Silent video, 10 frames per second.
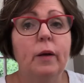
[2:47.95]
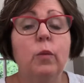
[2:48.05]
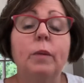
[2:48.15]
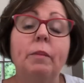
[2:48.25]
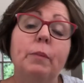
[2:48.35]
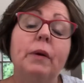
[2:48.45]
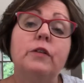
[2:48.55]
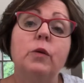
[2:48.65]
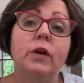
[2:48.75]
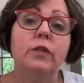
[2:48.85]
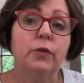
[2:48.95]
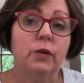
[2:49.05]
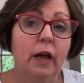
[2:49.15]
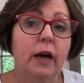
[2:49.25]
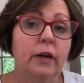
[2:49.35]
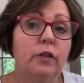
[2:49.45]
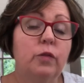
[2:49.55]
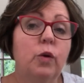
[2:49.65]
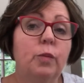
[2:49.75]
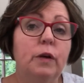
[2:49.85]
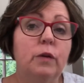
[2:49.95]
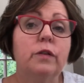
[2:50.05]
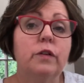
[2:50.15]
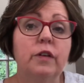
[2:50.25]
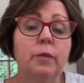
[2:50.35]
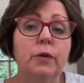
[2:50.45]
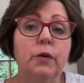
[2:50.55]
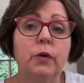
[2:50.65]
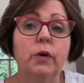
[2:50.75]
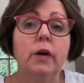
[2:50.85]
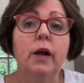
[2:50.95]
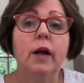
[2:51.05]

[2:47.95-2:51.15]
what my budget was for lunch will be used to ship your